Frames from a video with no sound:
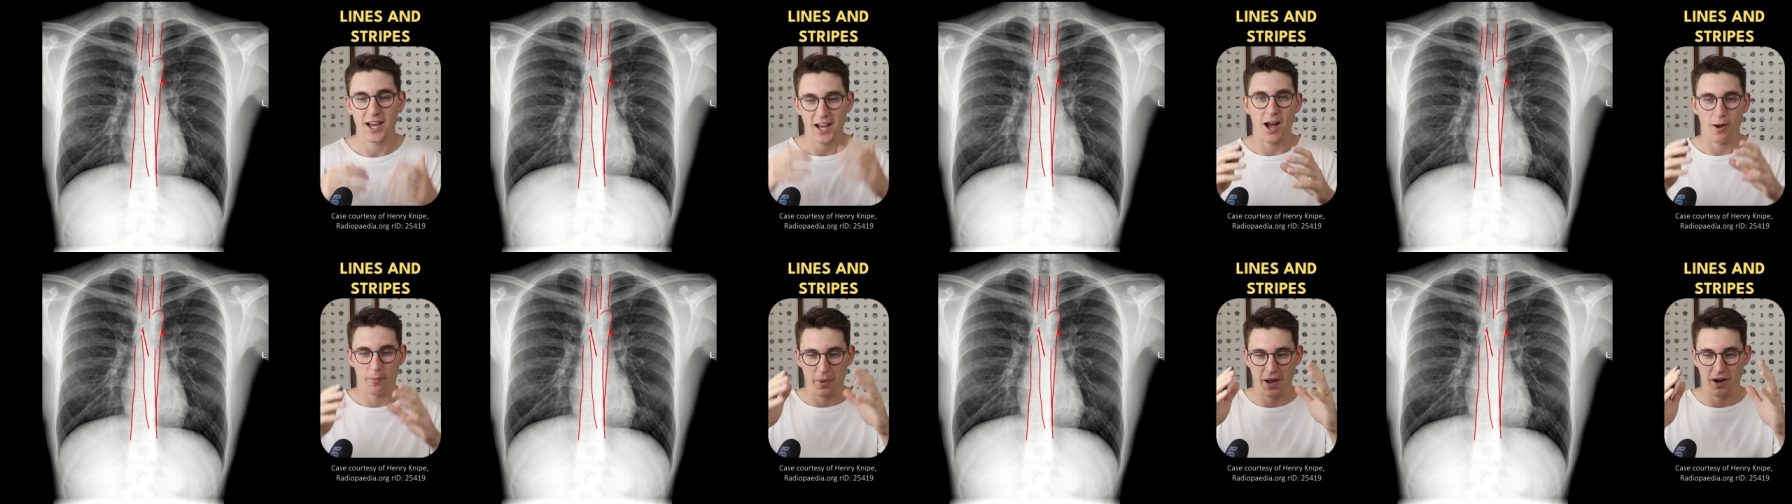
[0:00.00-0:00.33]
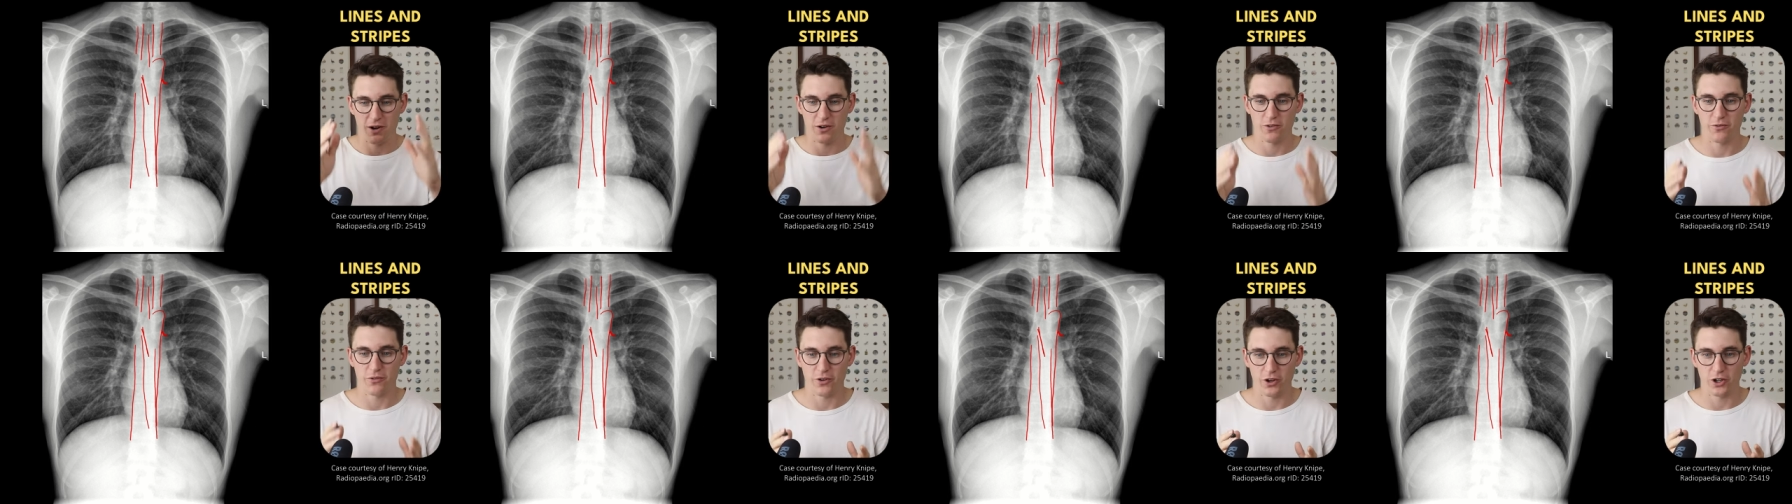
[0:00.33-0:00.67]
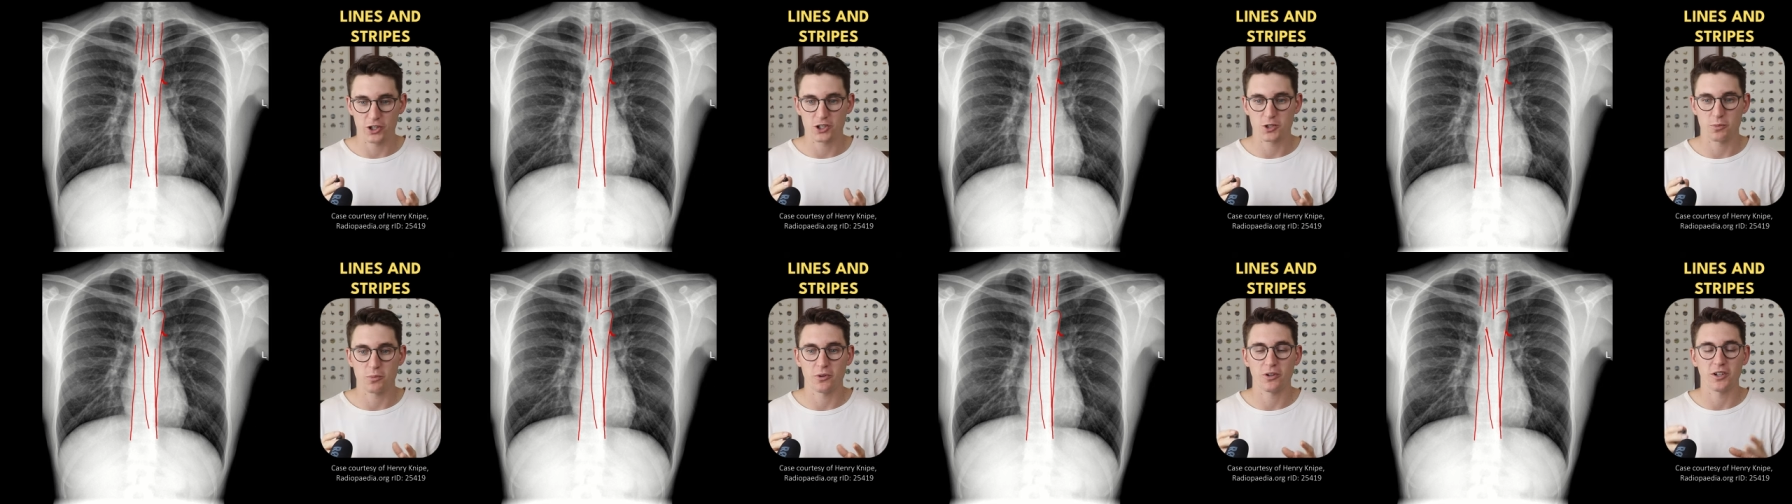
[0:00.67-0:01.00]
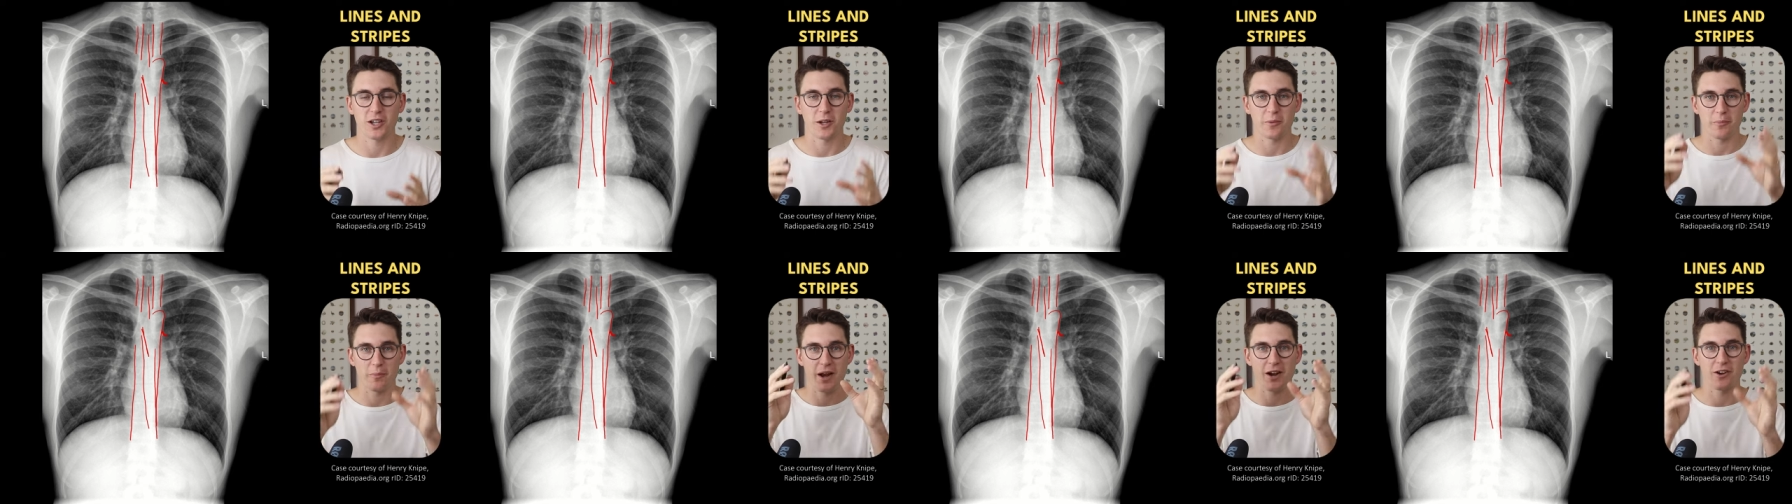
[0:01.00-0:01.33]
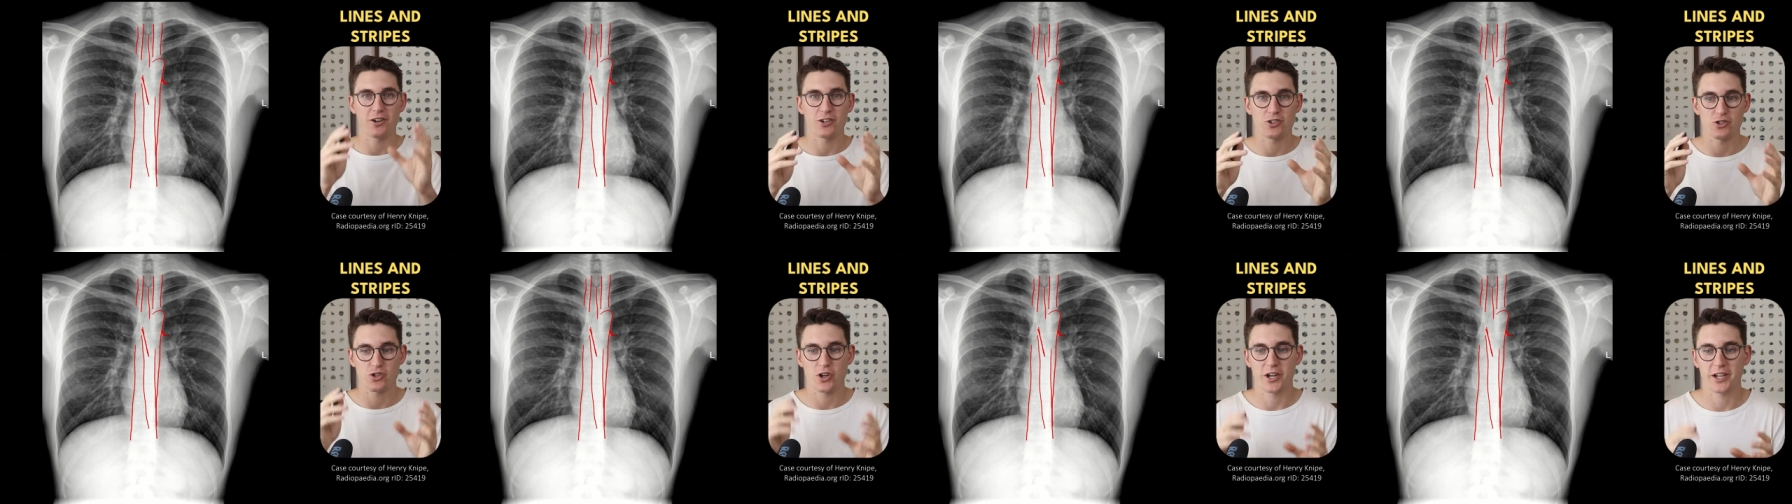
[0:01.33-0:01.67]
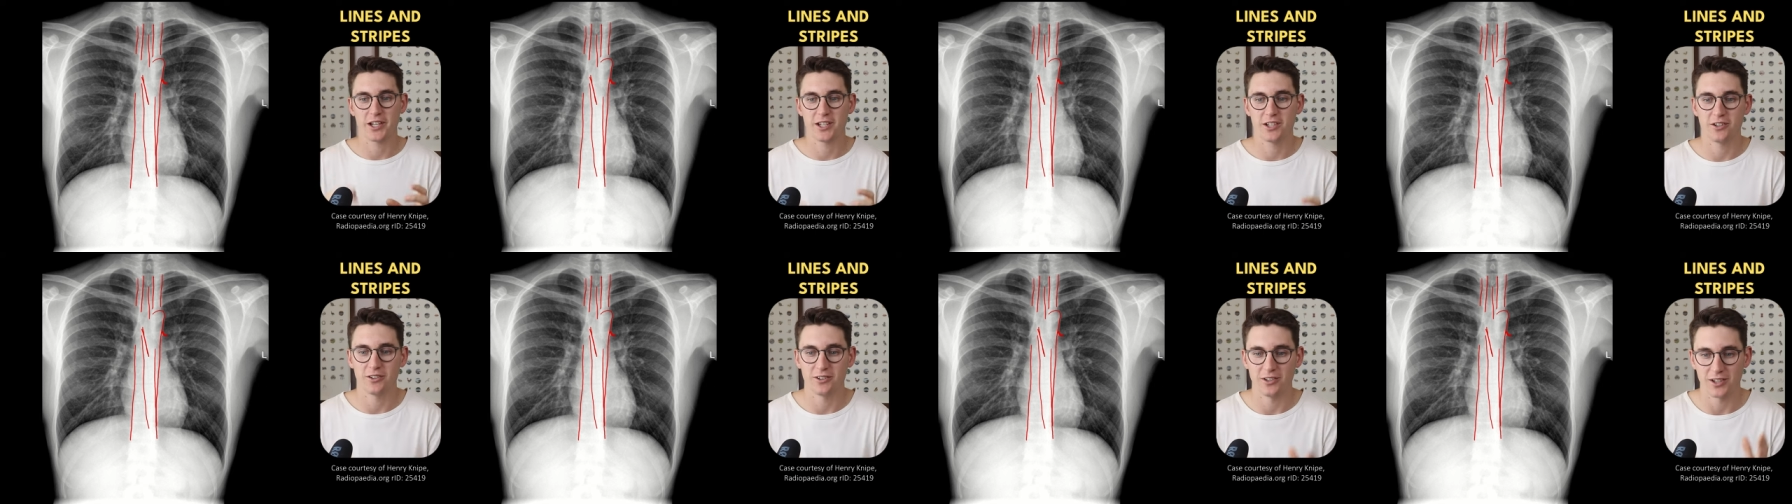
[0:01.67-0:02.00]
our paravertebral and
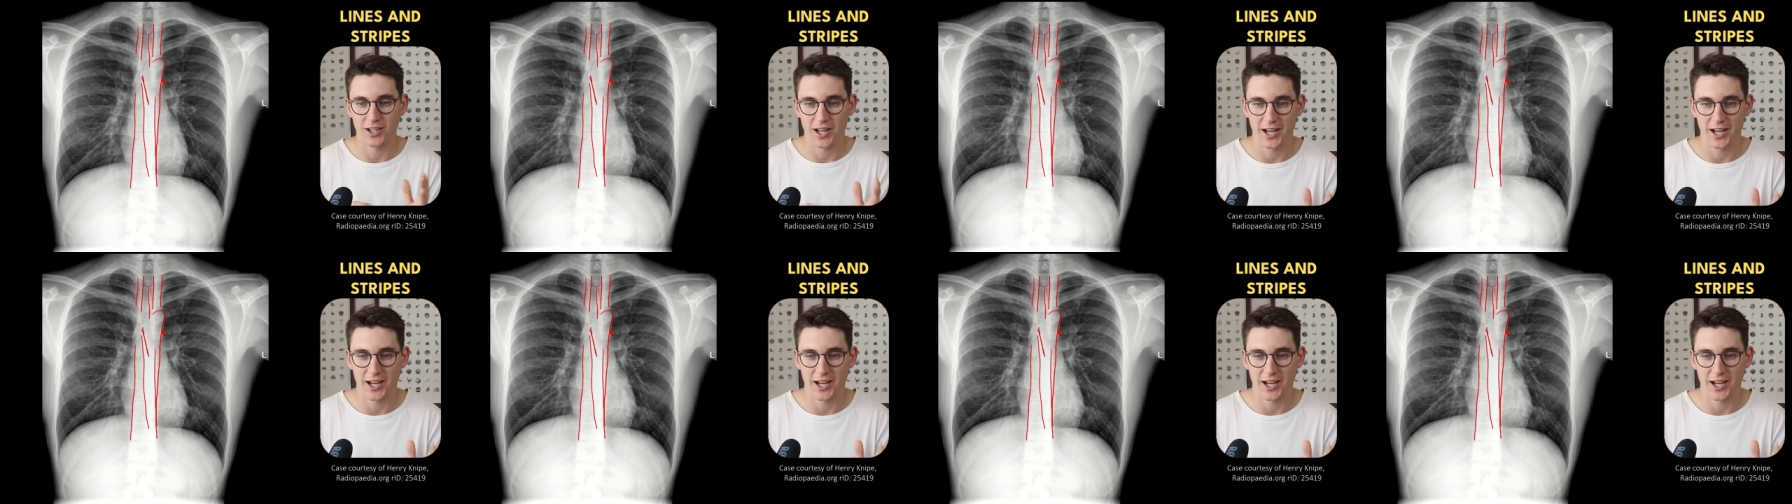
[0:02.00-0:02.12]
paratracheal